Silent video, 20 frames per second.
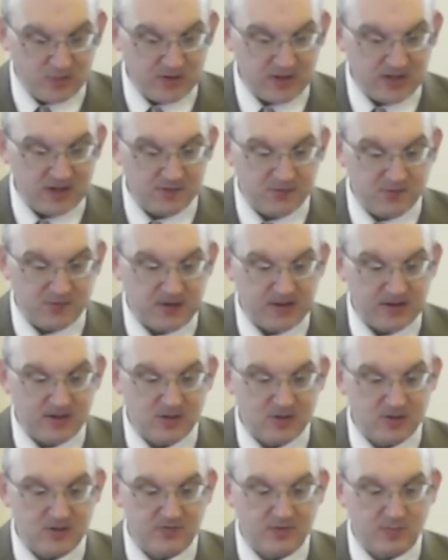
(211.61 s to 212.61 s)
the
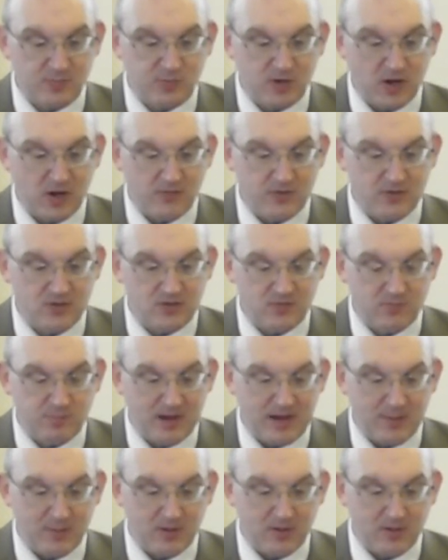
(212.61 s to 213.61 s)
affairs of the province of
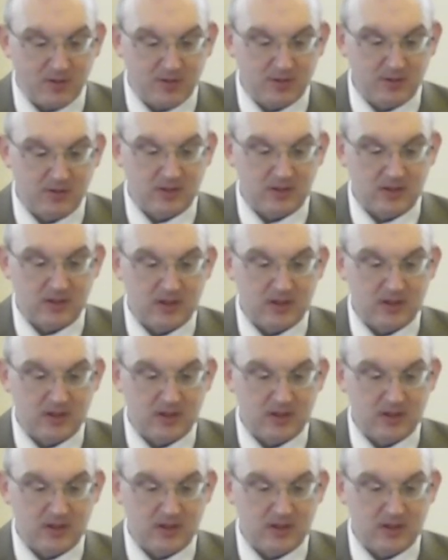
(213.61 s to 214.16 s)
Babylon,